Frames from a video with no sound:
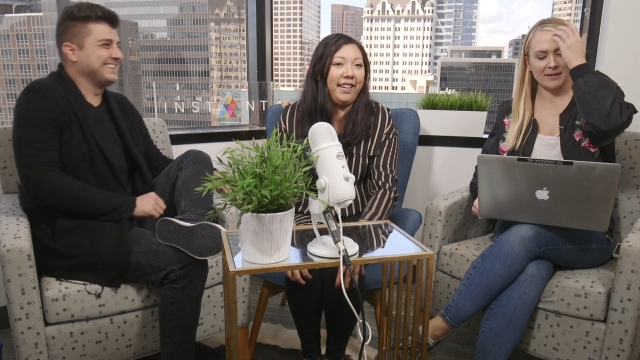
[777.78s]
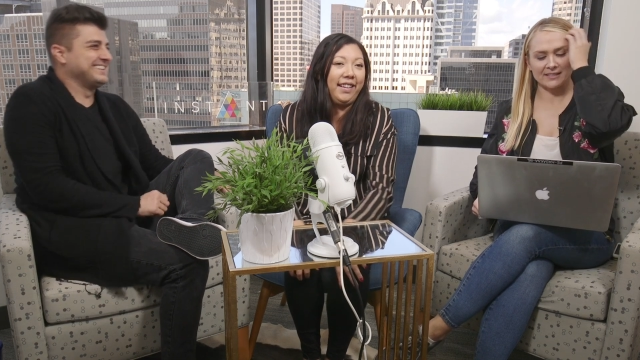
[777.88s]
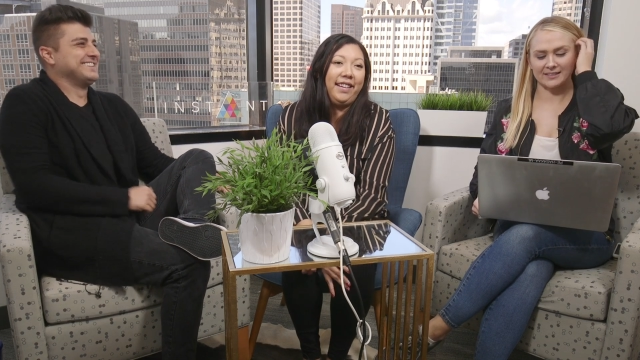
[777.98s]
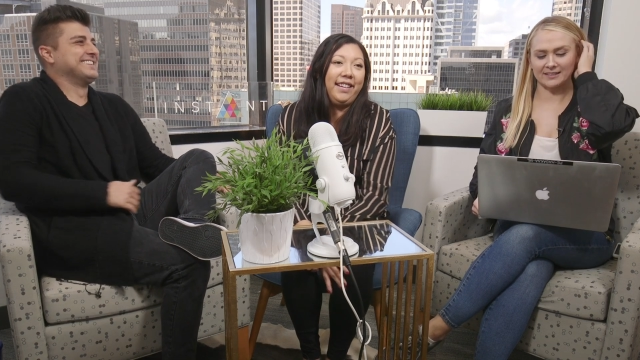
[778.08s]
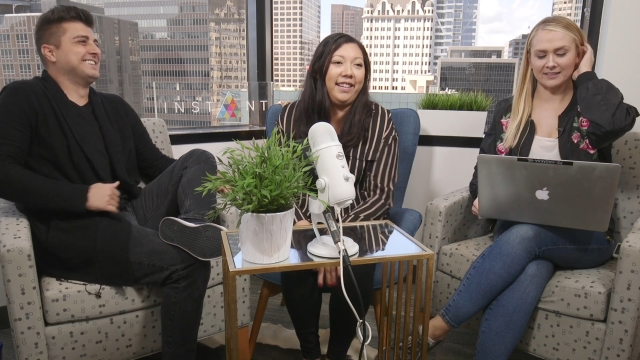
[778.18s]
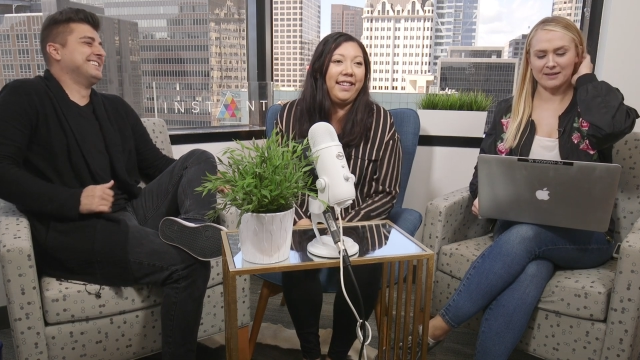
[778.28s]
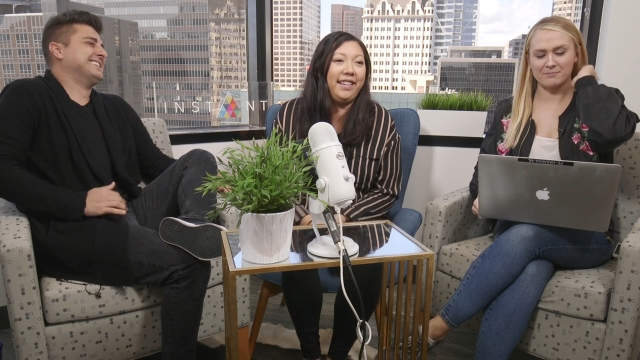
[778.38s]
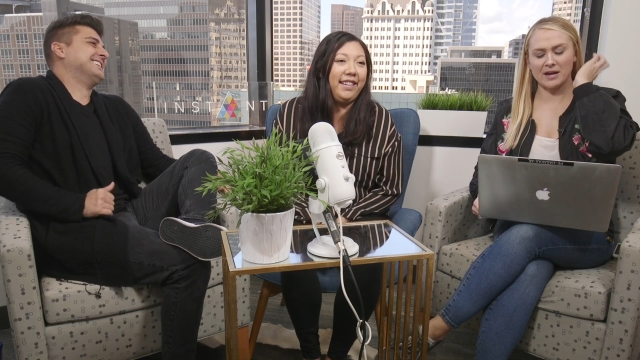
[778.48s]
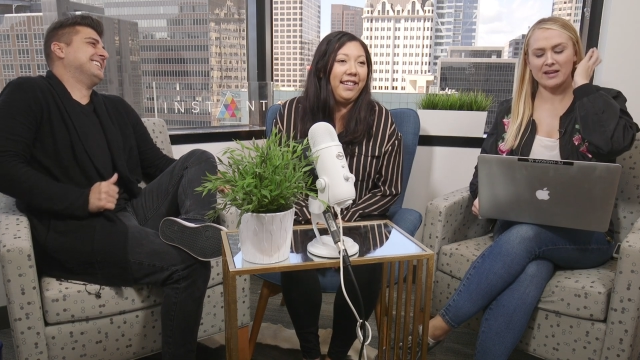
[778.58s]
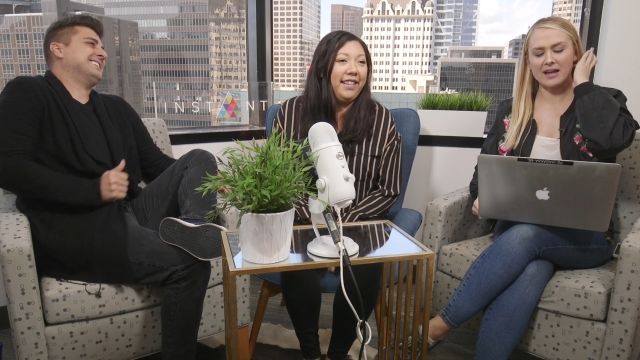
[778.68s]

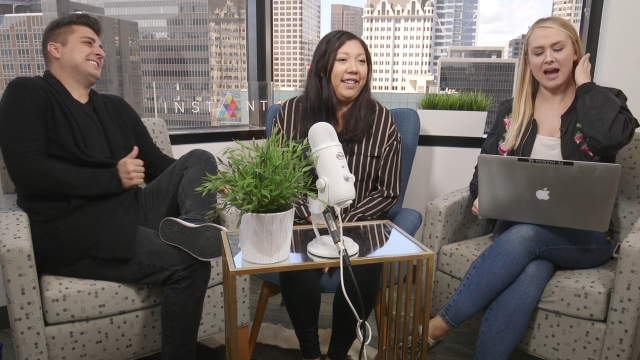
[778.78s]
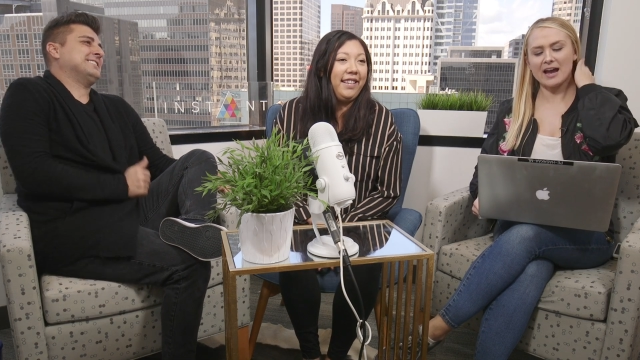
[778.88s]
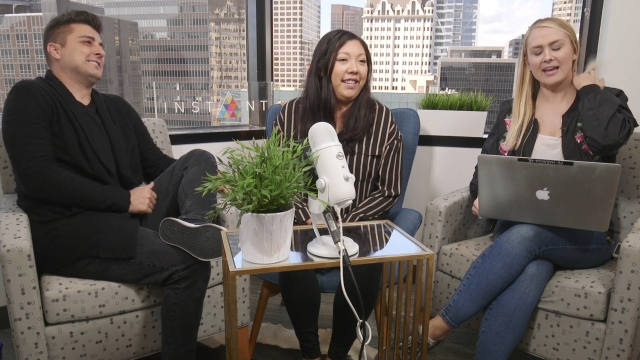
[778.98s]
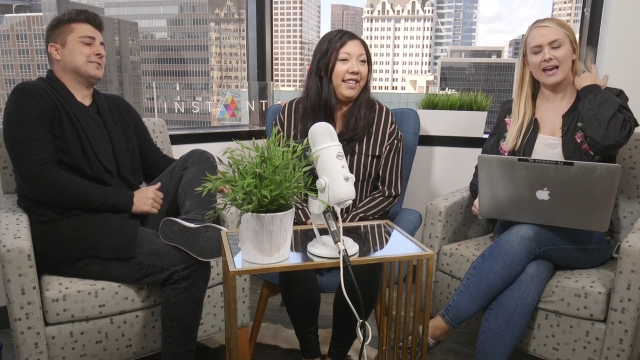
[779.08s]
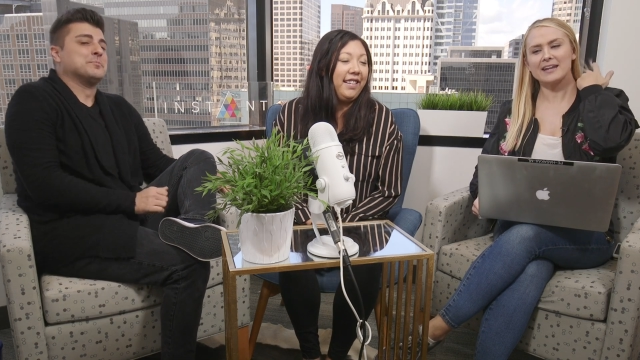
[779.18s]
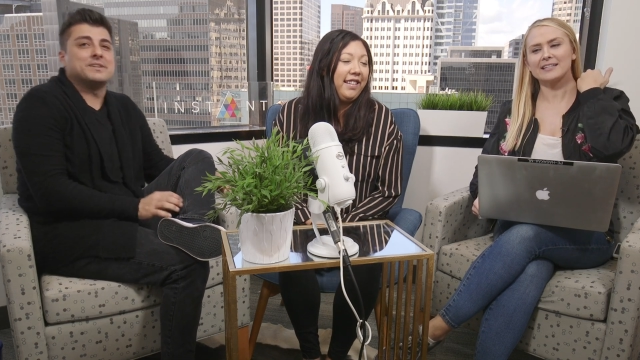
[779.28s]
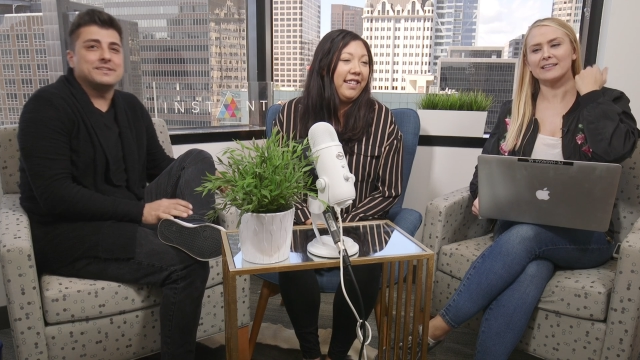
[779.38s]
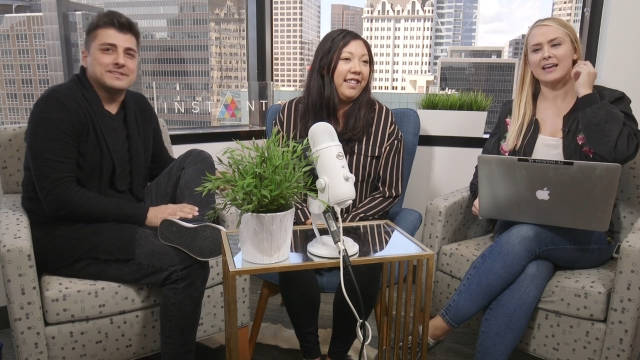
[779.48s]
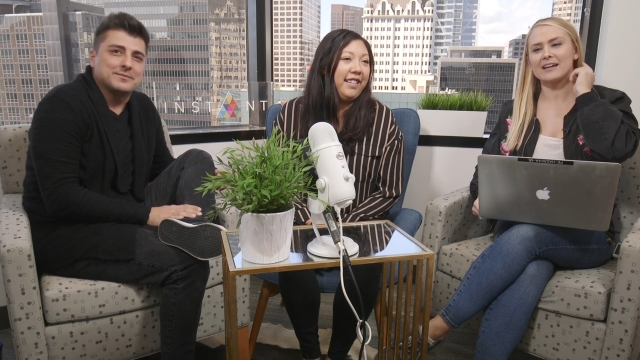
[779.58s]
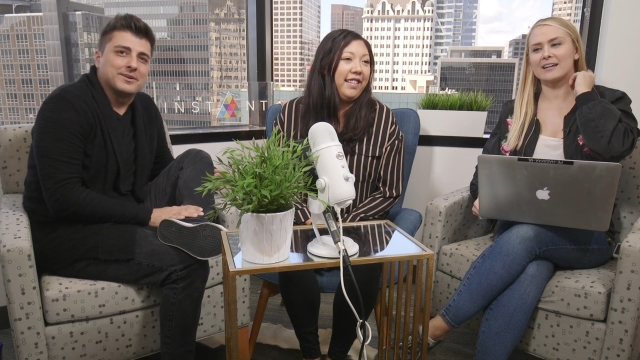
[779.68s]
Speaker 1: basically. But again,
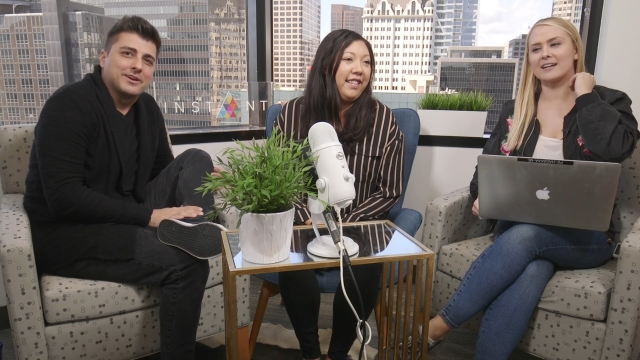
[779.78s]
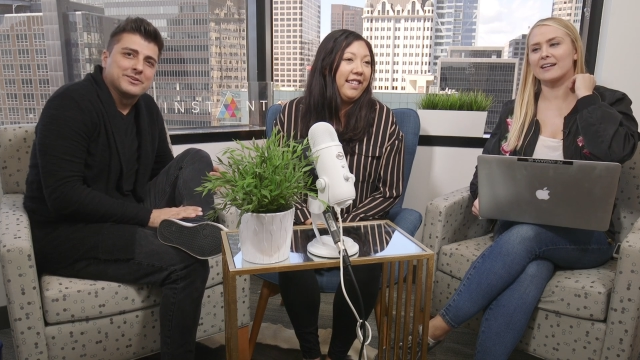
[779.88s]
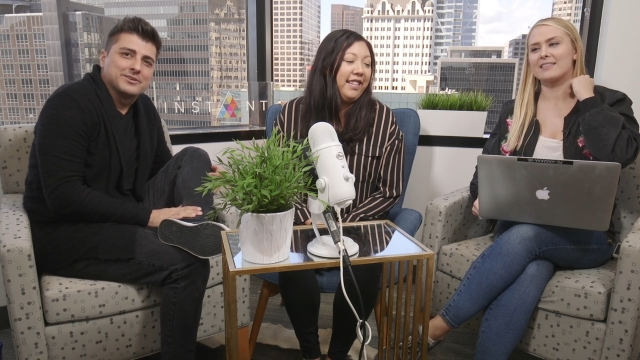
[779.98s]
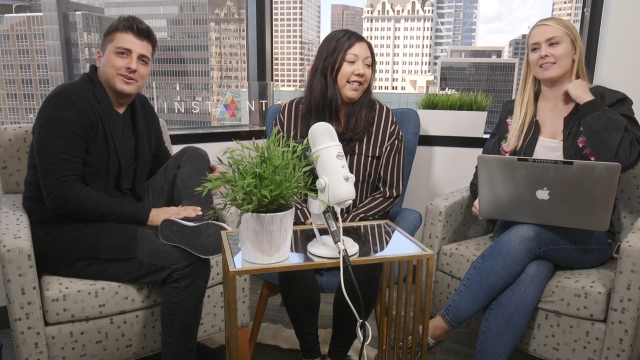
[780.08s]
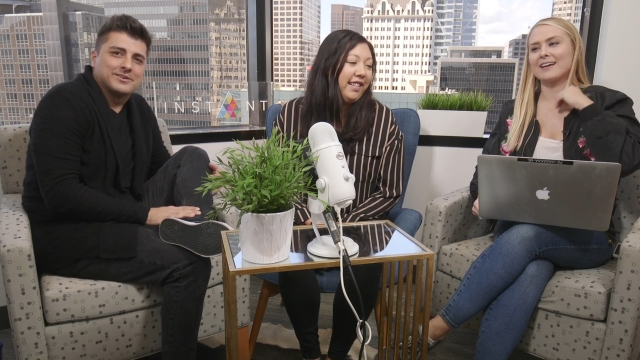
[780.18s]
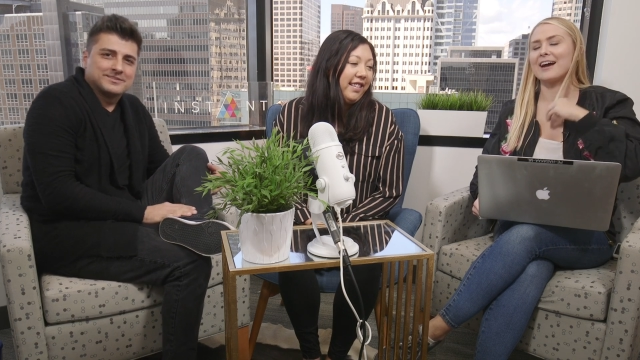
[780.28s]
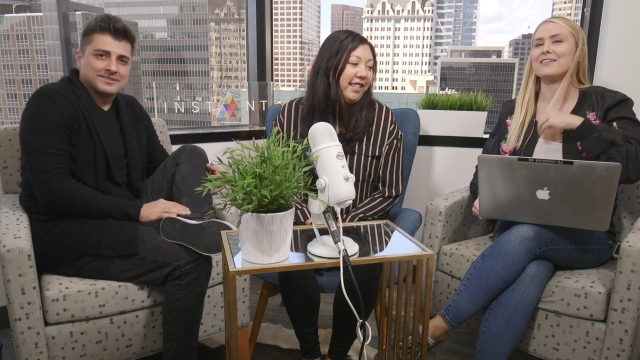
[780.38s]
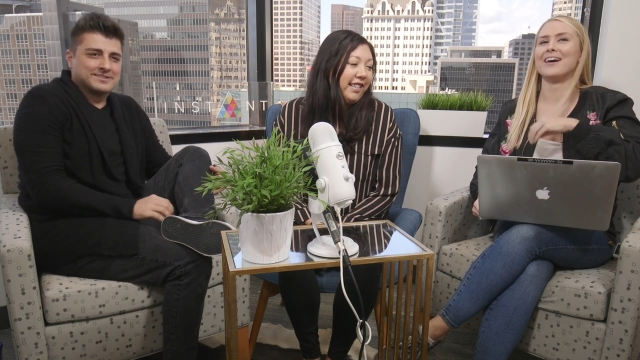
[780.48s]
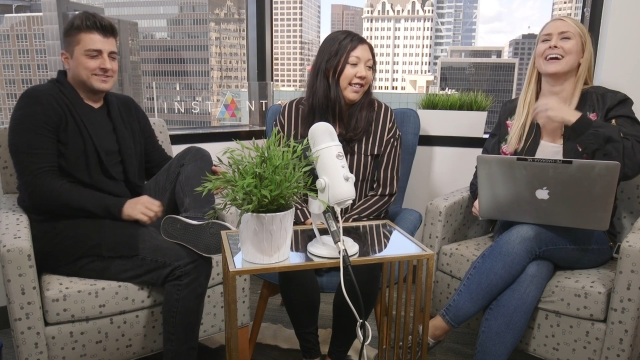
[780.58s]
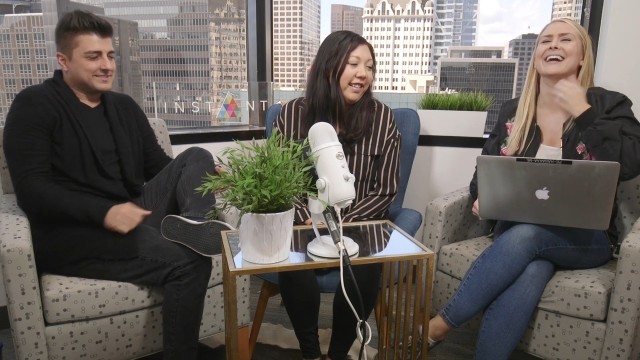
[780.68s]
please like, come on our show. I know.